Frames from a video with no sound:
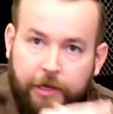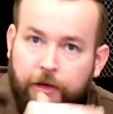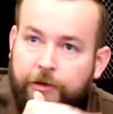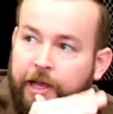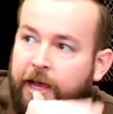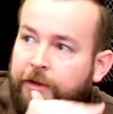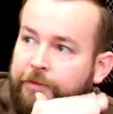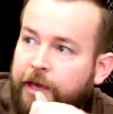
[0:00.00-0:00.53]
don't
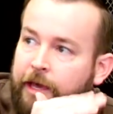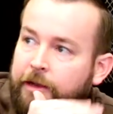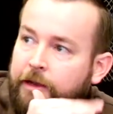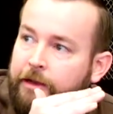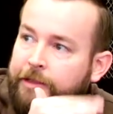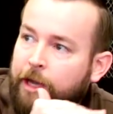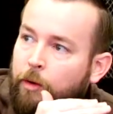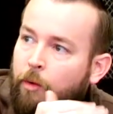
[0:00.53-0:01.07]
have
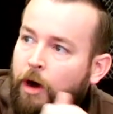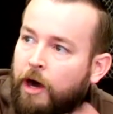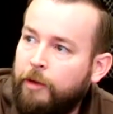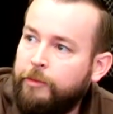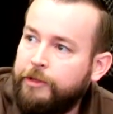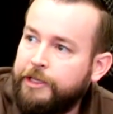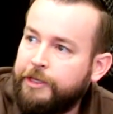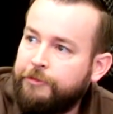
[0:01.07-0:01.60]
that
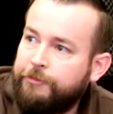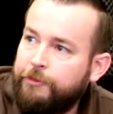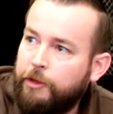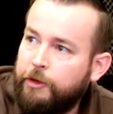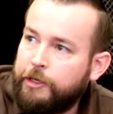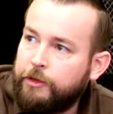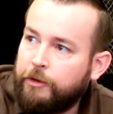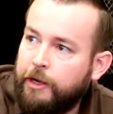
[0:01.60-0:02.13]
wobbly,
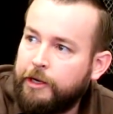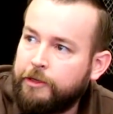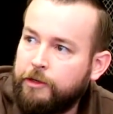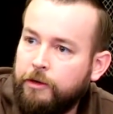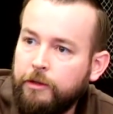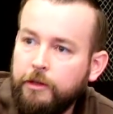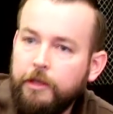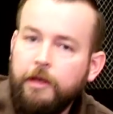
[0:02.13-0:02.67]
floaty
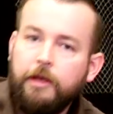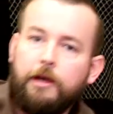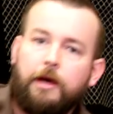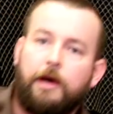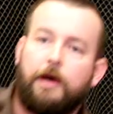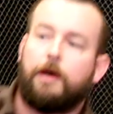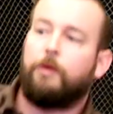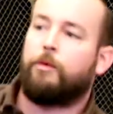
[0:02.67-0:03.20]
reticle.
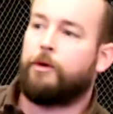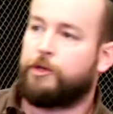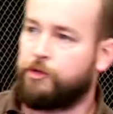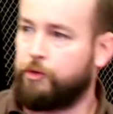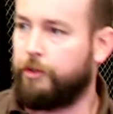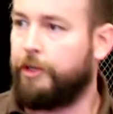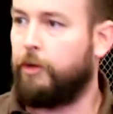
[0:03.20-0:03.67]
Works really